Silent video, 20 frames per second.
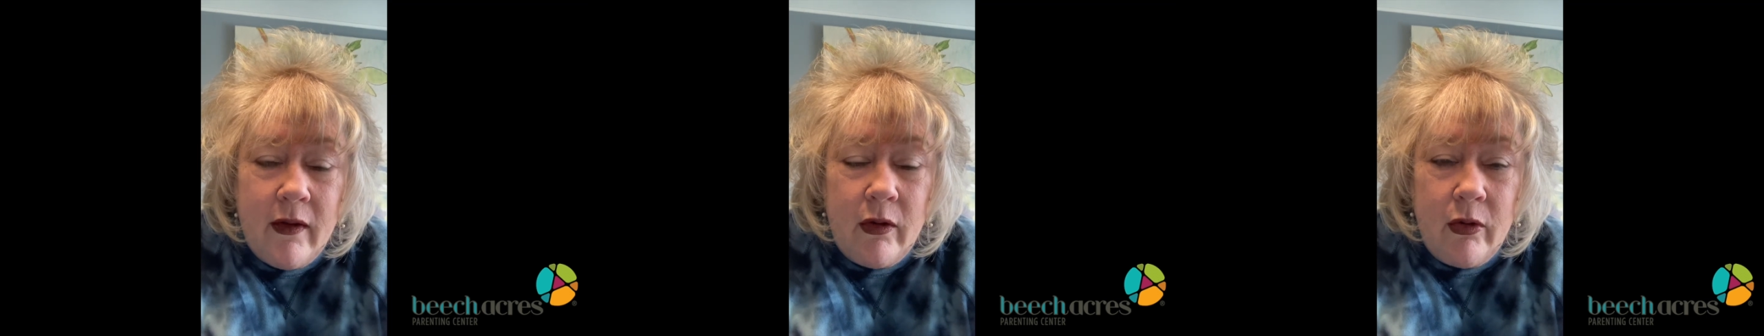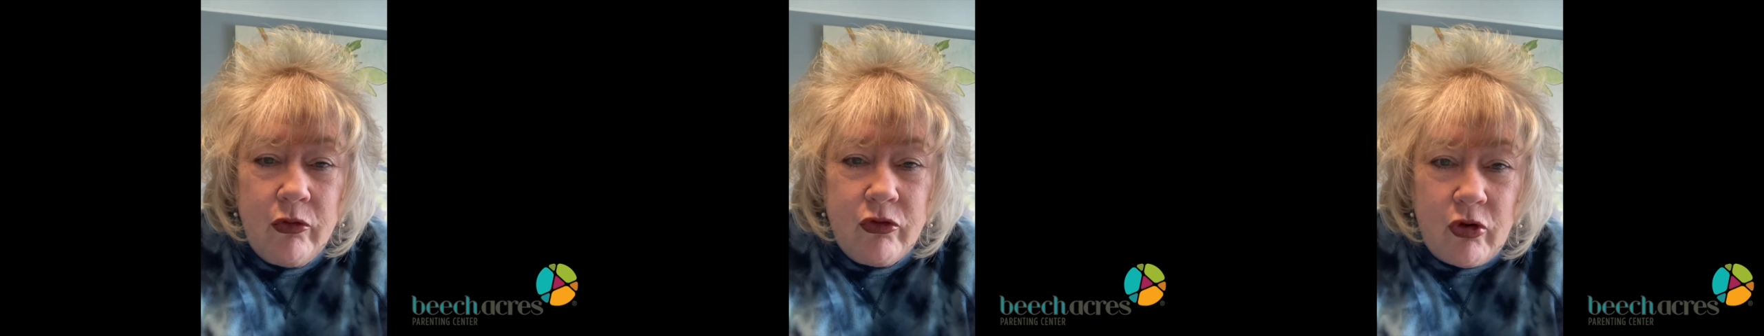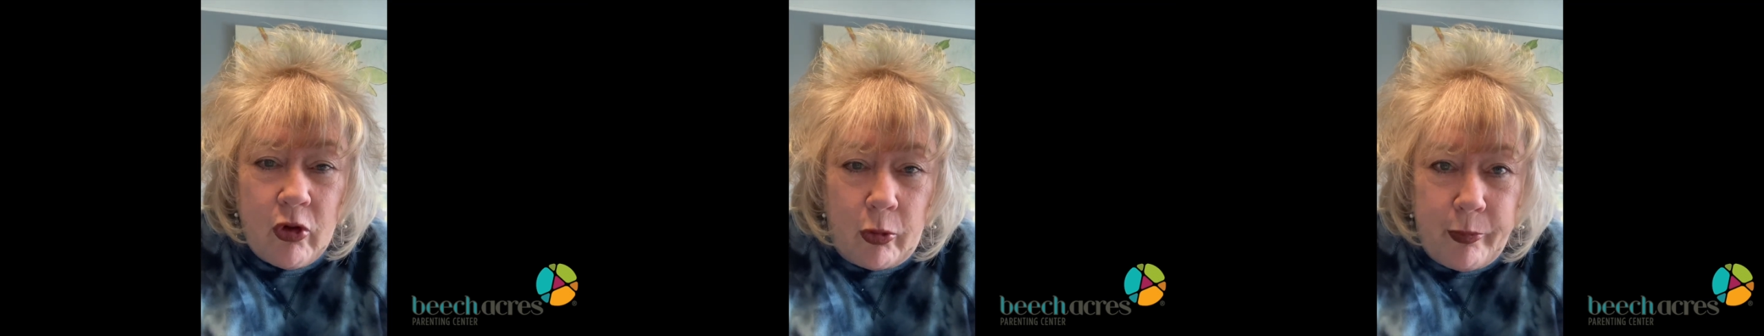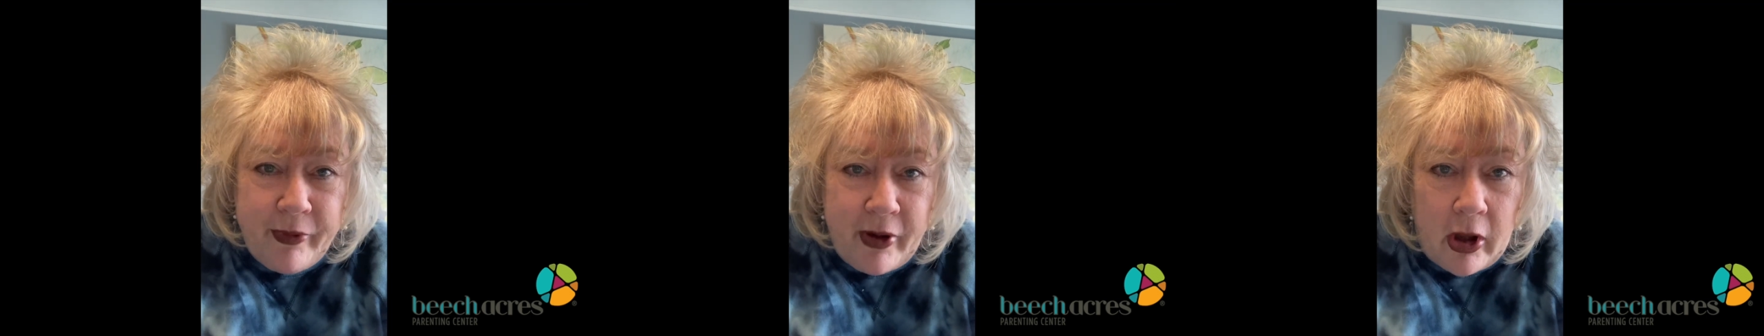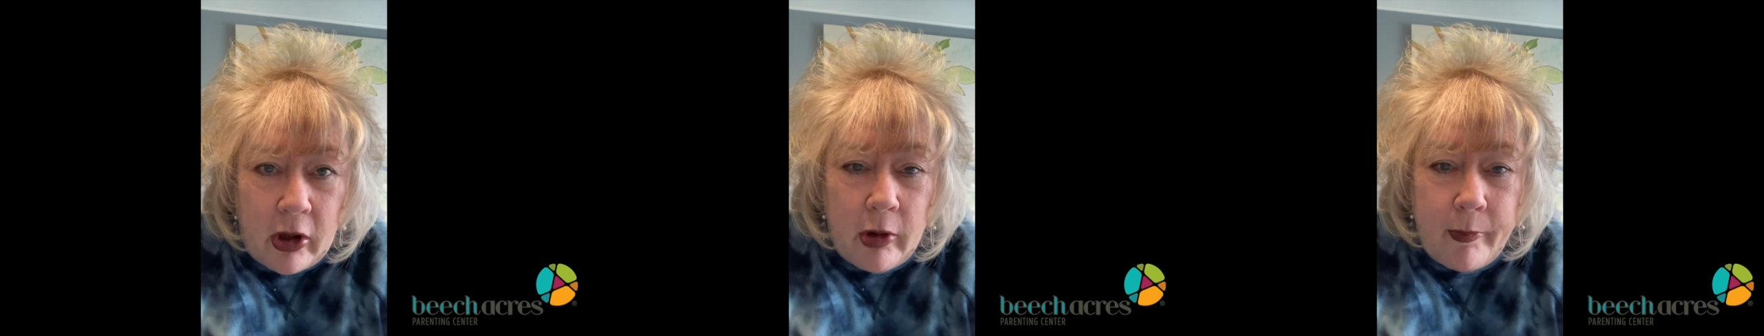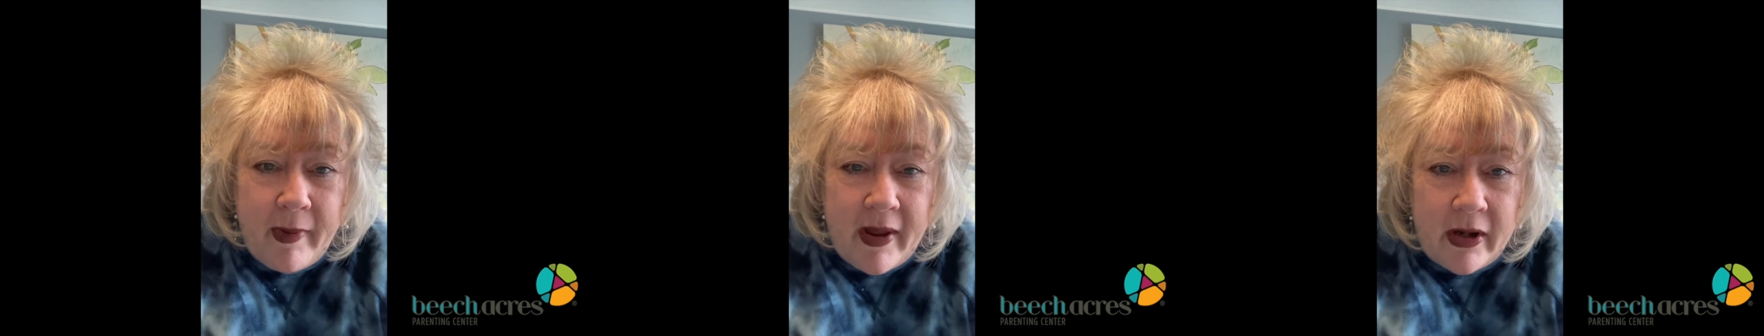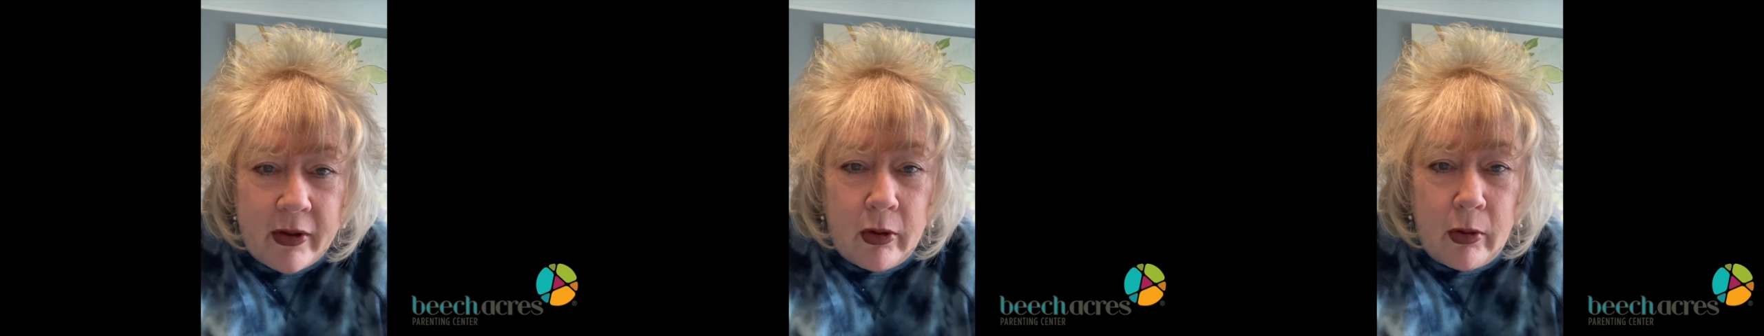who told me all
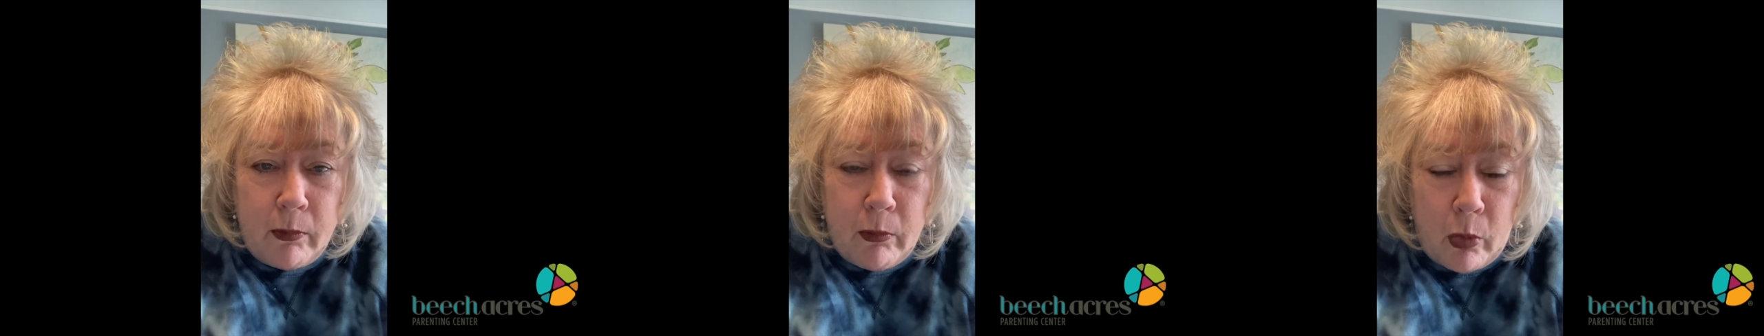about her